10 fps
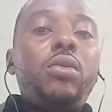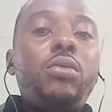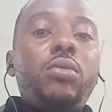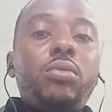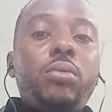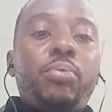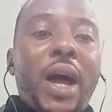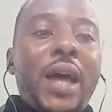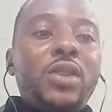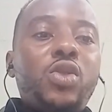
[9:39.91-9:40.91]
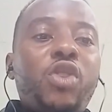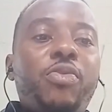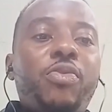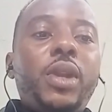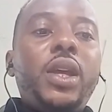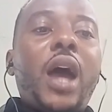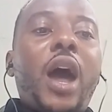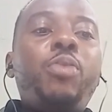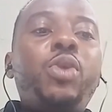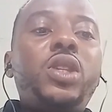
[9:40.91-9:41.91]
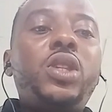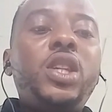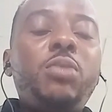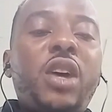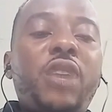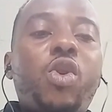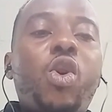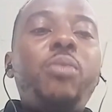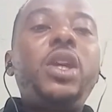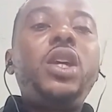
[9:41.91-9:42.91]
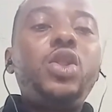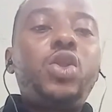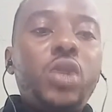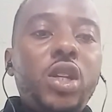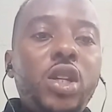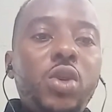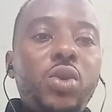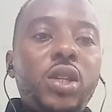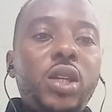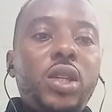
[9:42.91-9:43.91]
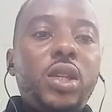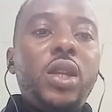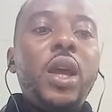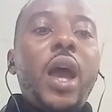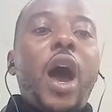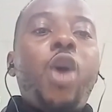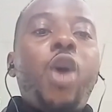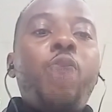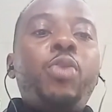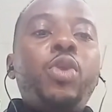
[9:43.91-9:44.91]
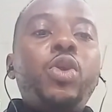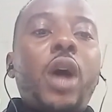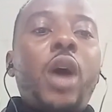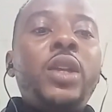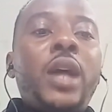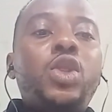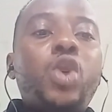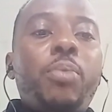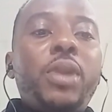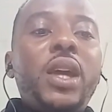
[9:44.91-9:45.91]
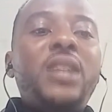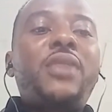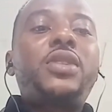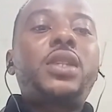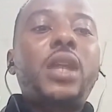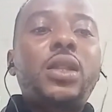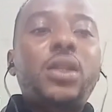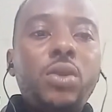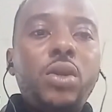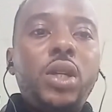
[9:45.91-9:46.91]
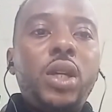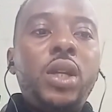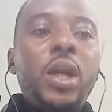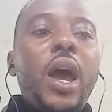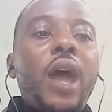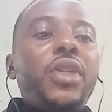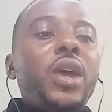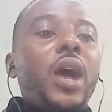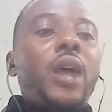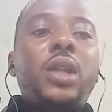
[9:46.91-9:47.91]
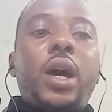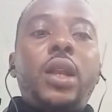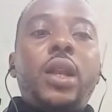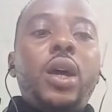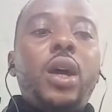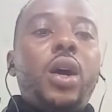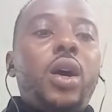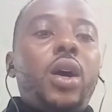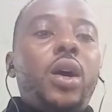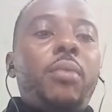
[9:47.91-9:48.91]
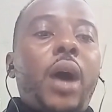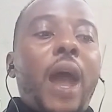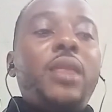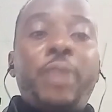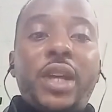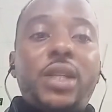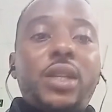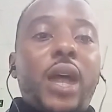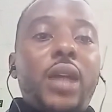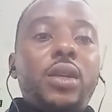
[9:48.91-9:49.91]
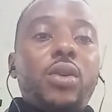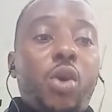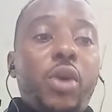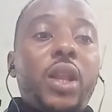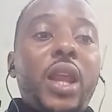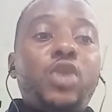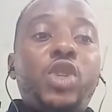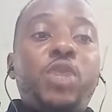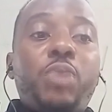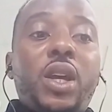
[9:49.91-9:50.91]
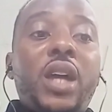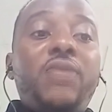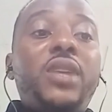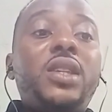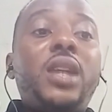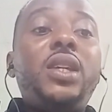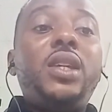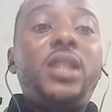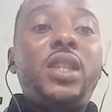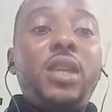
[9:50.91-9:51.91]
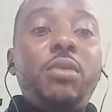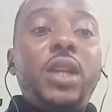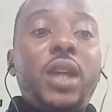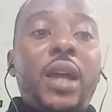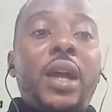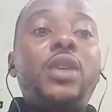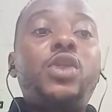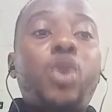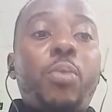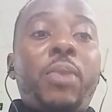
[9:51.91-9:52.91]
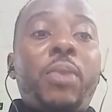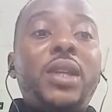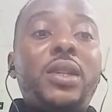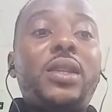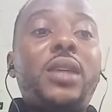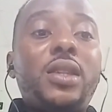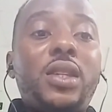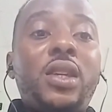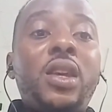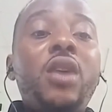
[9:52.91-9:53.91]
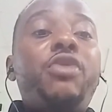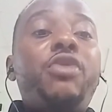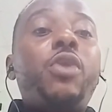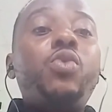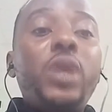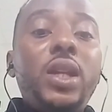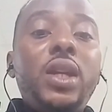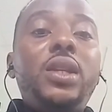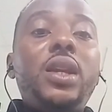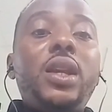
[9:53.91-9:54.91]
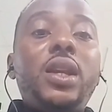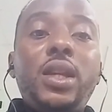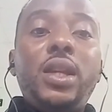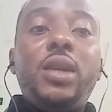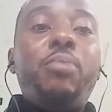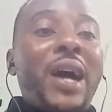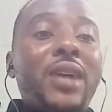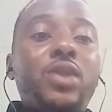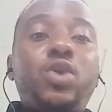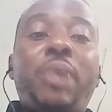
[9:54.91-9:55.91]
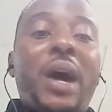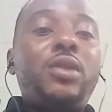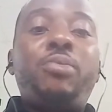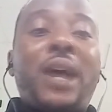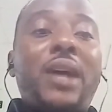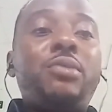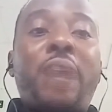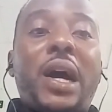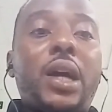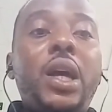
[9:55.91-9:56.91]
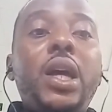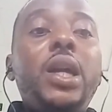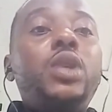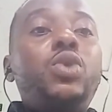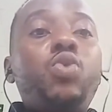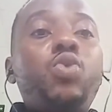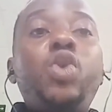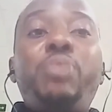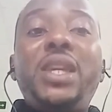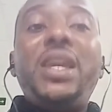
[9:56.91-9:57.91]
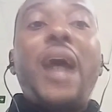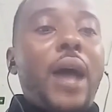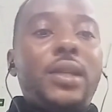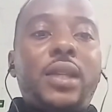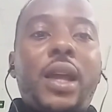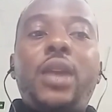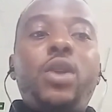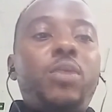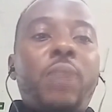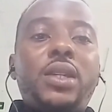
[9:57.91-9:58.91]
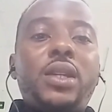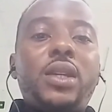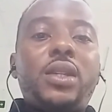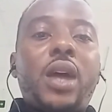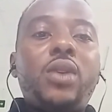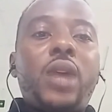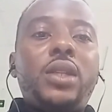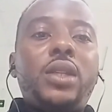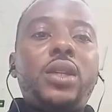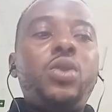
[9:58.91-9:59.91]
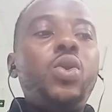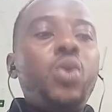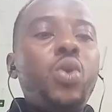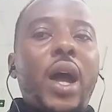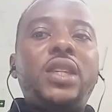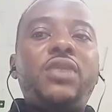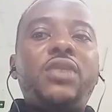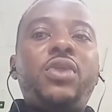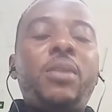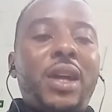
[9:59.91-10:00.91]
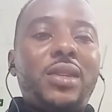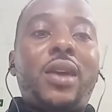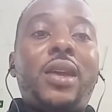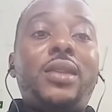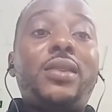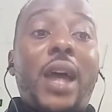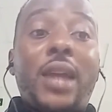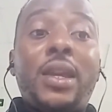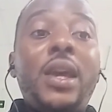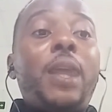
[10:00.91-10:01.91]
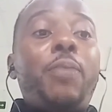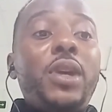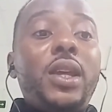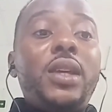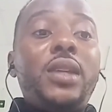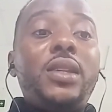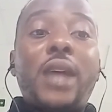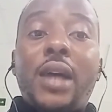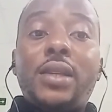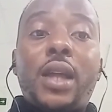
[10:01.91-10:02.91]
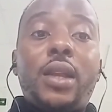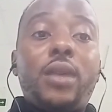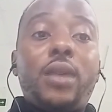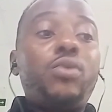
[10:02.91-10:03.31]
balance of play, how both teams have come into the new season, how their top players have settled in. I think Arsenal are the better side currently as we speak. If there's any team in England that can stop Manchester City from winning the league back to back, it will be Arsenal and not Manchester United. You look at even the Manchester United side that played against Arsenal. Would